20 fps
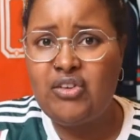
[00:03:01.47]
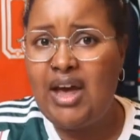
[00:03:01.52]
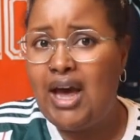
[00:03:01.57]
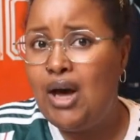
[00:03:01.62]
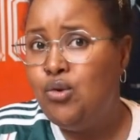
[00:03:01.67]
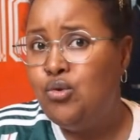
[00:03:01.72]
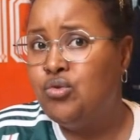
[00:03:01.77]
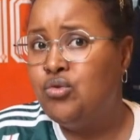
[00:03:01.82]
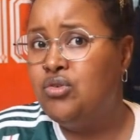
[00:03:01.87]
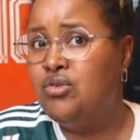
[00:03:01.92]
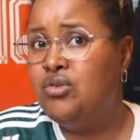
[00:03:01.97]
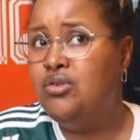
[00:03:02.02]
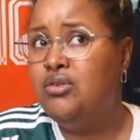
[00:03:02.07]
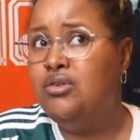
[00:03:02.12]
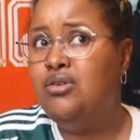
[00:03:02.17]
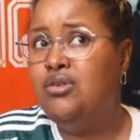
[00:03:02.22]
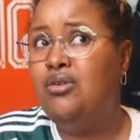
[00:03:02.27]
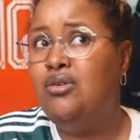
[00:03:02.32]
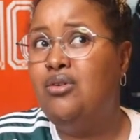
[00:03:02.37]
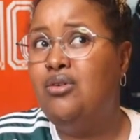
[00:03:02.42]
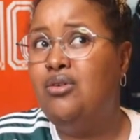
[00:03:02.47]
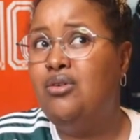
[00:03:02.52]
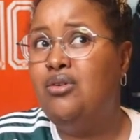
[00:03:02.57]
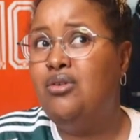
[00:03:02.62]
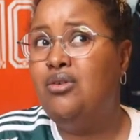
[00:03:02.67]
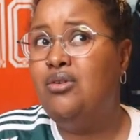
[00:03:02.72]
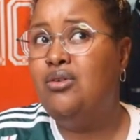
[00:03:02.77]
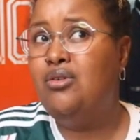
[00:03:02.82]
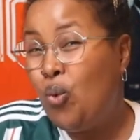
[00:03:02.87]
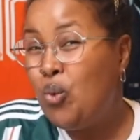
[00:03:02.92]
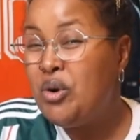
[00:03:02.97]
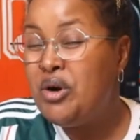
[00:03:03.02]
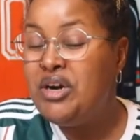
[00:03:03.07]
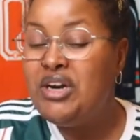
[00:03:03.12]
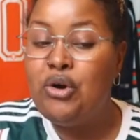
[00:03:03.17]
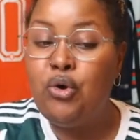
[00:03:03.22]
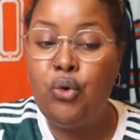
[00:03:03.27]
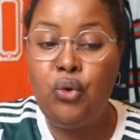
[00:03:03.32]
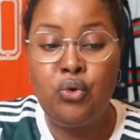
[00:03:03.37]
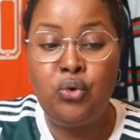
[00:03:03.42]
out
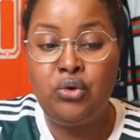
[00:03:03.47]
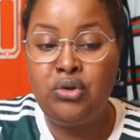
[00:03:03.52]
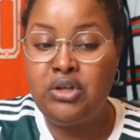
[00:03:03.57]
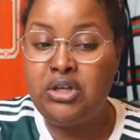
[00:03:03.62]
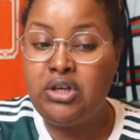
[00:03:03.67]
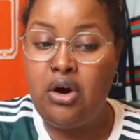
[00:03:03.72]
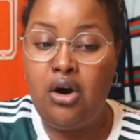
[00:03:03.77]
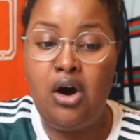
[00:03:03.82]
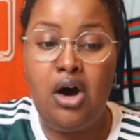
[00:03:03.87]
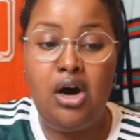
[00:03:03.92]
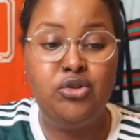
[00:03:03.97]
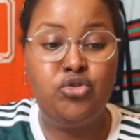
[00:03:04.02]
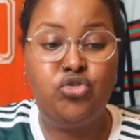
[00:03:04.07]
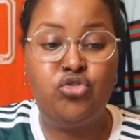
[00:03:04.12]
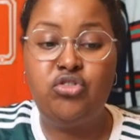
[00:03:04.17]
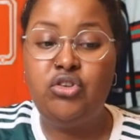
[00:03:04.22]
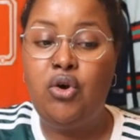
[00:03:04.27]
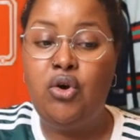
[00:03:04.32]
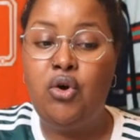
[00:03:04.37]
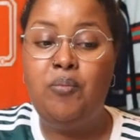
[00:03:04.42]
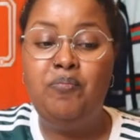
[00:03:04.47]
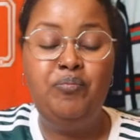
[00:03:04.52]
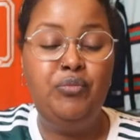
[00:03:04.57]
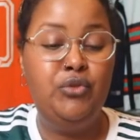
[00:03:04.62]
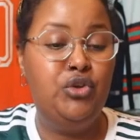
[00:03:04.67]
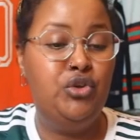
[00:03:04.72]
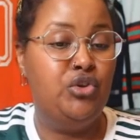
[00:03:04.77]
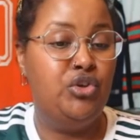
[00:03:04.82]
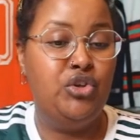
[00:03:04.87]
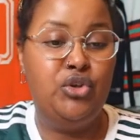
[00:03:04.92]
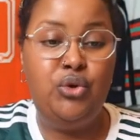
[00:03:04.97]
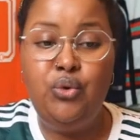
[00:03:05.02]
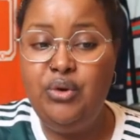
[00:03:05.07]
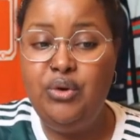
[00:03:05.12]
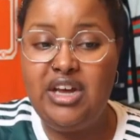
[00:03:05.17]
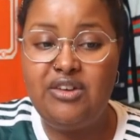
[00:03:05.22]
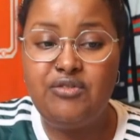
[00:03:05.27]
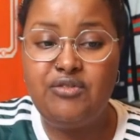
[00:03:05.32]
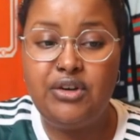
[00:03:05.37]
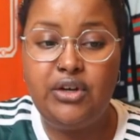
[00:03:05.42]
already early on. So you
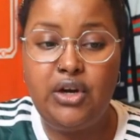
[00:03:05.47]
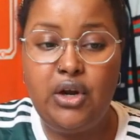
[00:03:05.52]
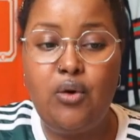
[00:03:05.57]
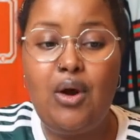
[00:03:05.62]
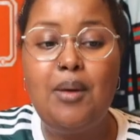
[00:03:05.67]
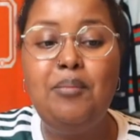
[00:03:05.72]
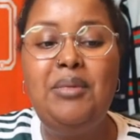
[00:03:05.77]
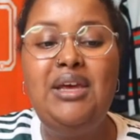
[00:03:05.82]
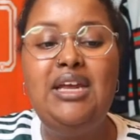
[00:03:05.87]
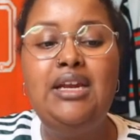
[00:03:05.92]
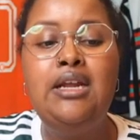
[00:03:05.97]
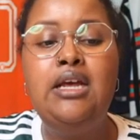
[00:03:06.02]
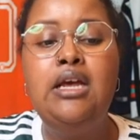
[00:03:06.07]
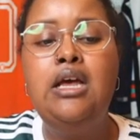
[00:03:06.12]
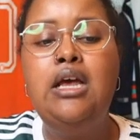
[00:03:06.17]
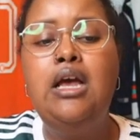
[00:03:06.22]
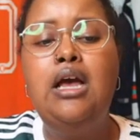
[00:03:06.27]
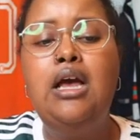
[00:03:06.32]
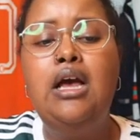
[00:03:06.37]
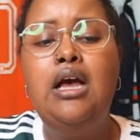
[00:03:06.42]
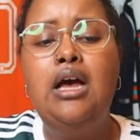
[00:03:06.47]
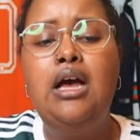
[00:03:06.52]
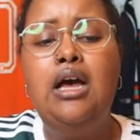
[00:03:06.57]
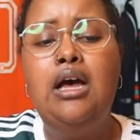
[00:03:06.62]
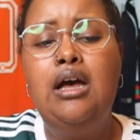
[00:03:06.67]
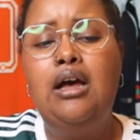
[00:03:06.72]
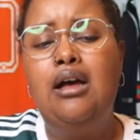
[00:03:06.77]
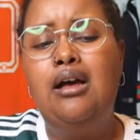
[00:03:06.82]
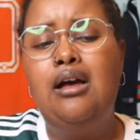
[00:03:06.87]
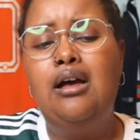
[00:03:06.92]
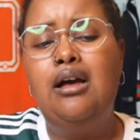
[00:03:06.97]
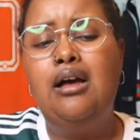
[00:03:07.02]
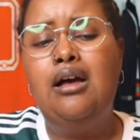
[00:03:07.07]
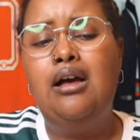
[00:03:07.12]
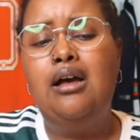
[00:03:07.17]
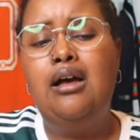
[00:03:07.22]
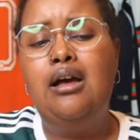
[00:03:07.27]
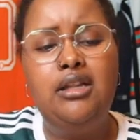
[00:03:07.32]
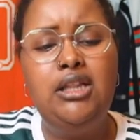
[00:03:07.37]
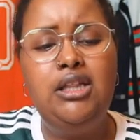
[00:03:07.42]
never know. I mean,
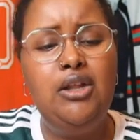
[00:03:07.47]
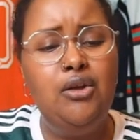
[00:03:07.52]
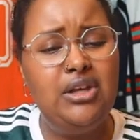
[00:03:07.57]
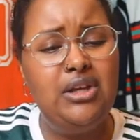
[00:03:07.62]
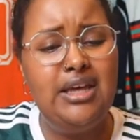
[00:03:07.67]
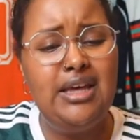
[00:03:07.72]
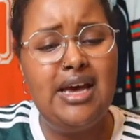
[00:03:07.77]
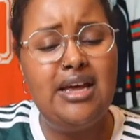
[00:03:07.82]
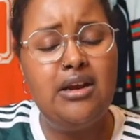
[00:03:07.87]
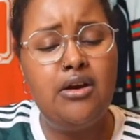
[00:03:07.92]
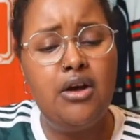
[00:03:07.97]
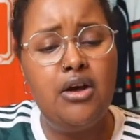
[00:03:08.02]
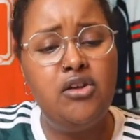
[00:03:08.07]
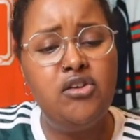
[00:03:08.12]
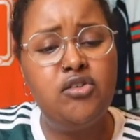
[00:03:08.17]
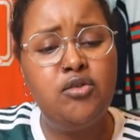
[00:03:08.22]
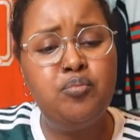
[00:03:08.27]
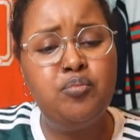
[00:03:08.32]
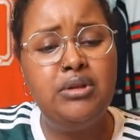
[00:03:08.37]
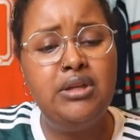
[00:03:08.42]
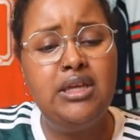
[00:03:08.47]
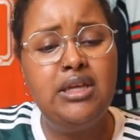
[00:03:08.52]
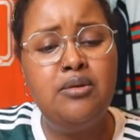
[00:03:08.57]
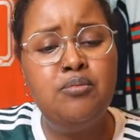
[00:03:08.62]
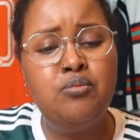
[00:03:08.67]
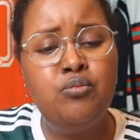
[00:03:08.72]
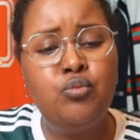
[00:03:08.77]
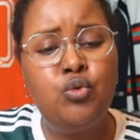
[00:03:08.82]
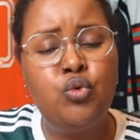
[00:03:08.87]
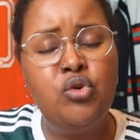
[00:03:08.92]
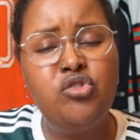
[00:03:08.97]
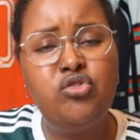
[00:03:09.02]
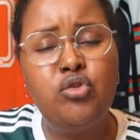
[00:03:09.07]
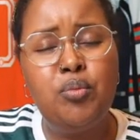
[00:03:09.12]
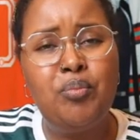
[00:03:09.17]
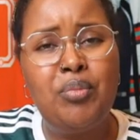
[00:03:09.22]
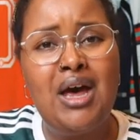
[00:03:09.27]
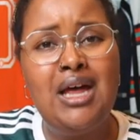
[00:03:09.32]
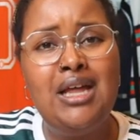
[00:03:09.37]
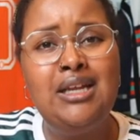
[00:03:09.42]
looking at us playing Crystal
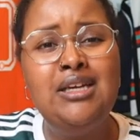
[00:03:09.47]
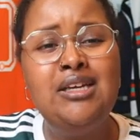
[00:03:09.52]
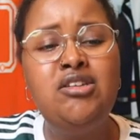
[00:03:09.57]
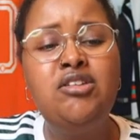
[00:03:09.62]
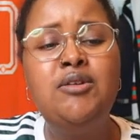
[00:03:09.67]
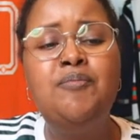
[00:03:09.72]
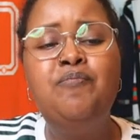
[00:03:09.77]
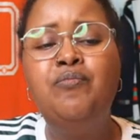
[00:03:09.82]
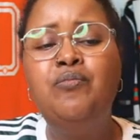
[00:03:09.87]
Palace,